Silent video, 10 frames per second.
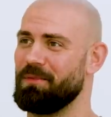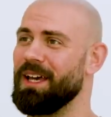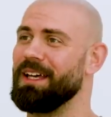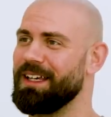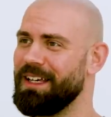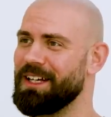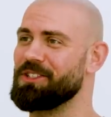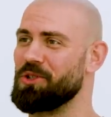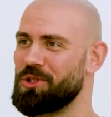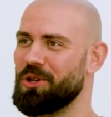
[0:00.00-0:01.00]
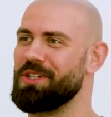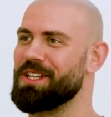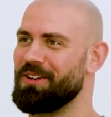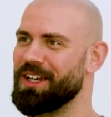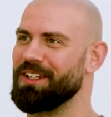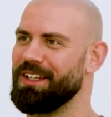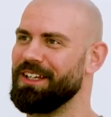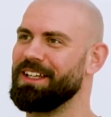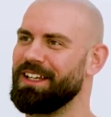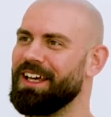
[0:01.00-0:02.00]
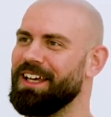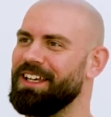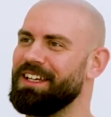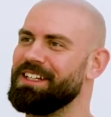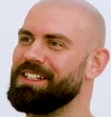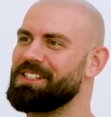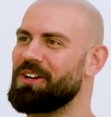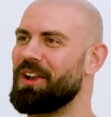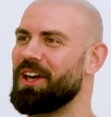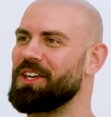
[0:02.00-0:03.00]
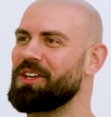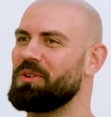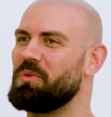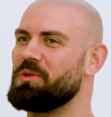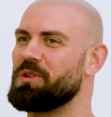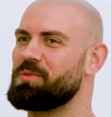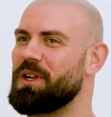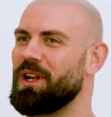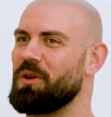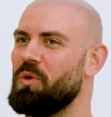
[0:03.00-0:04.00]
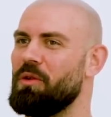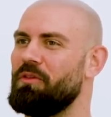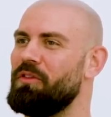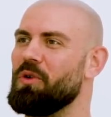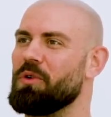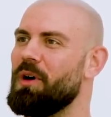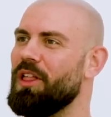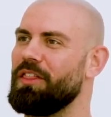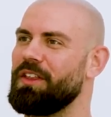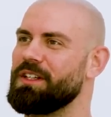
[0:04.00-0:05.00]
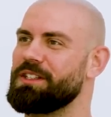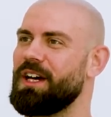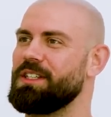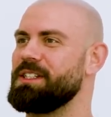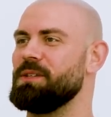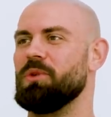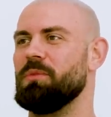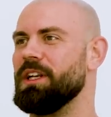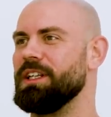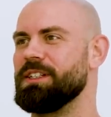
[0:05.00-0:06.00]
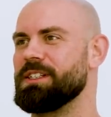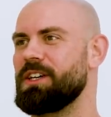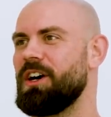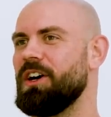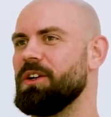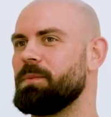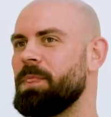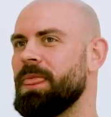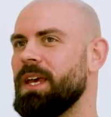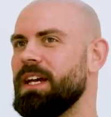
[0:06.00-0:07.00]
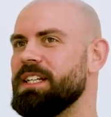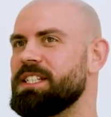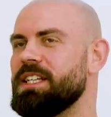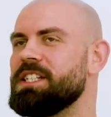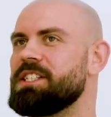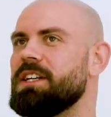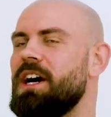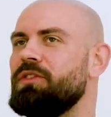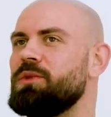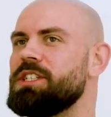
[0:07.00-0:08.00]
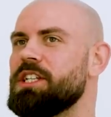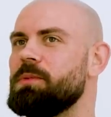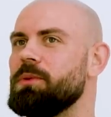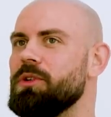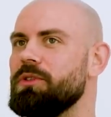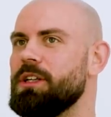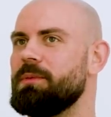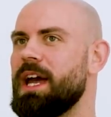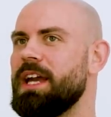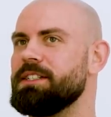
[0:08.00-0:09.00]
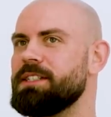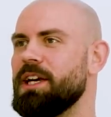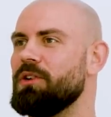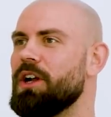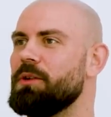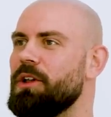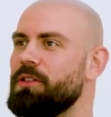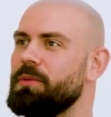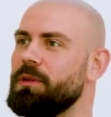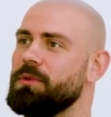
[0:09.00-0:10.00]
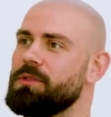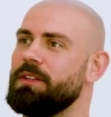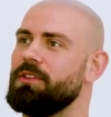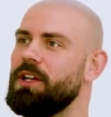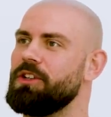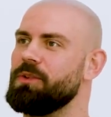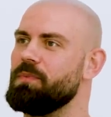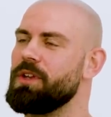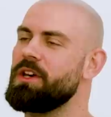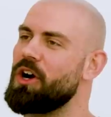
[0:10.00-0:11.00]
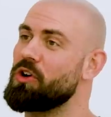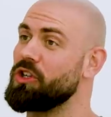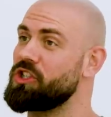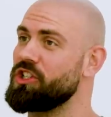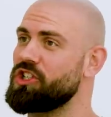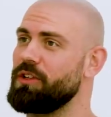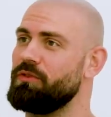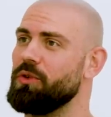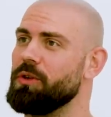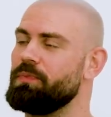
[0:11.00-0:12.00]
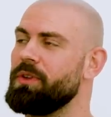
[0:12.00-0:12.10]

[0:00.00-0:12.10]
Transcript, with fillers: Mate, that's a good choice. Though. Yeah, yeah. So like we were spending like one four a month, and I was like, I just need more money because I can't. It's it's. I've always said to people, you need about eight to ten grand a month minimum to live in London. I got a ton of shit for it.